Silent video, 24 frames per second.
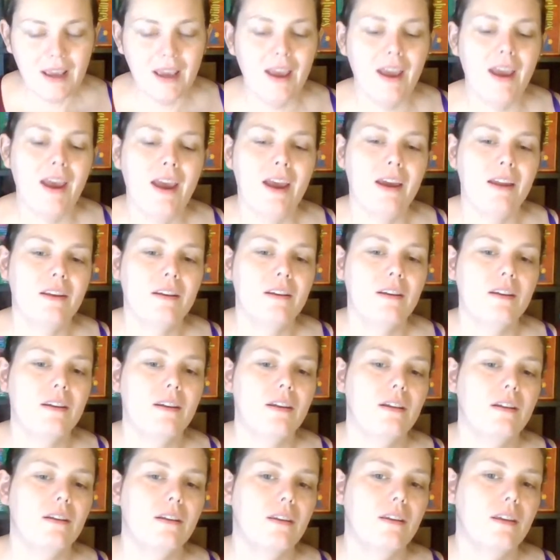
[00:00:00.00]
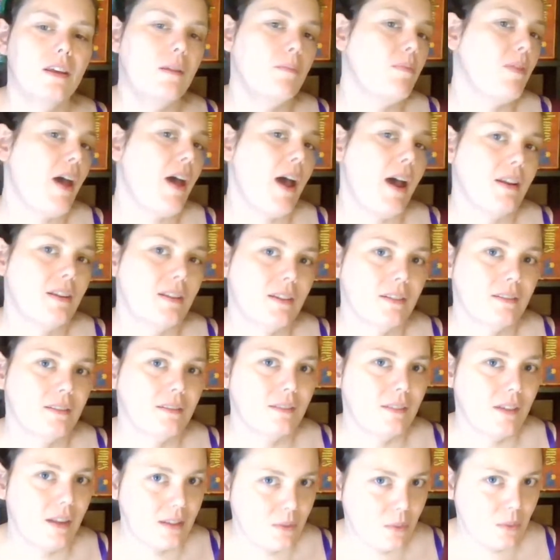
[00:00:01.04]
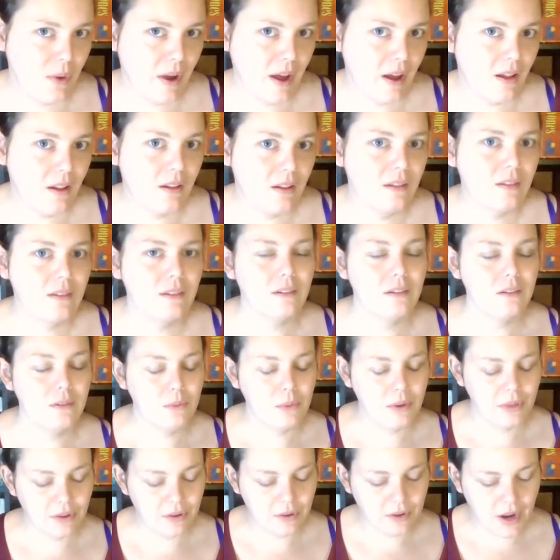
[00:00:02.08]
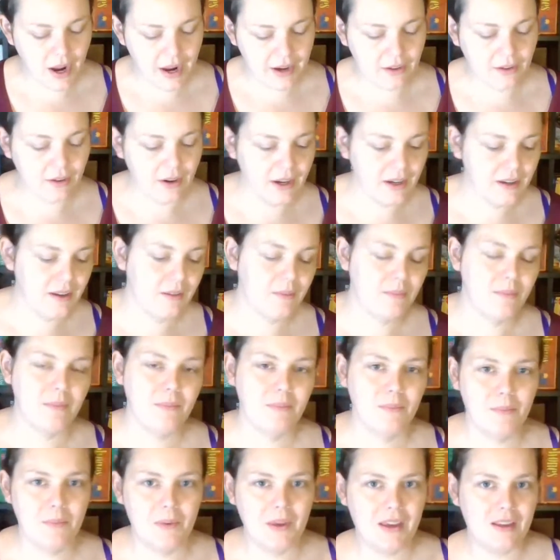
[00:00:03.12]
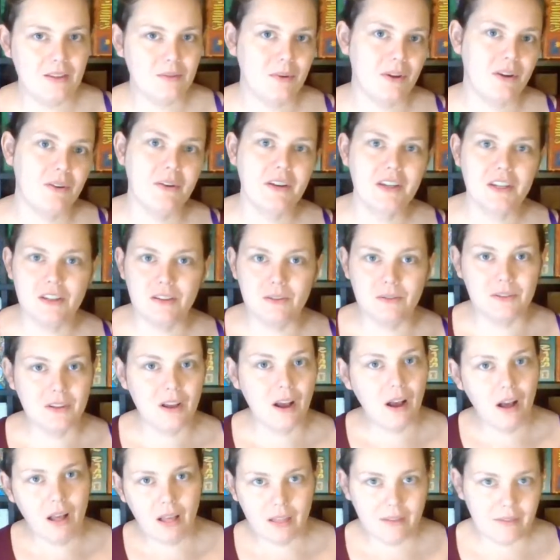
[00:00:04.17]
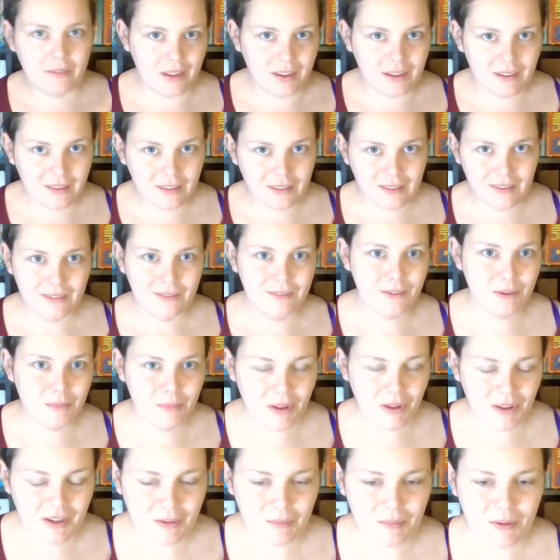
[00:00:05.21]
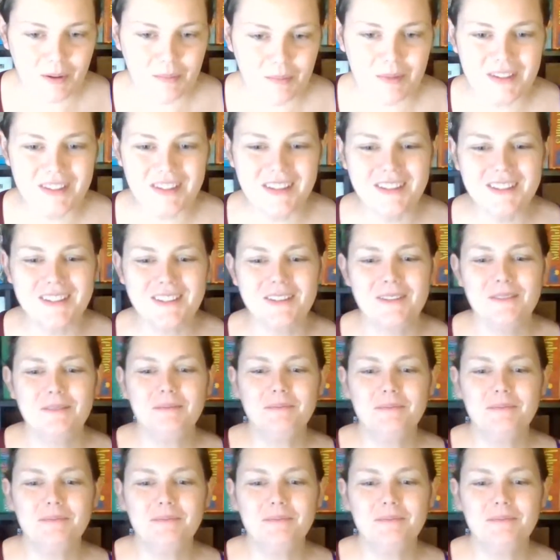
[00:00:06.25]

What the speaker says: and keep that as well with your 9 grid, because we're going to use all of this for building purposes.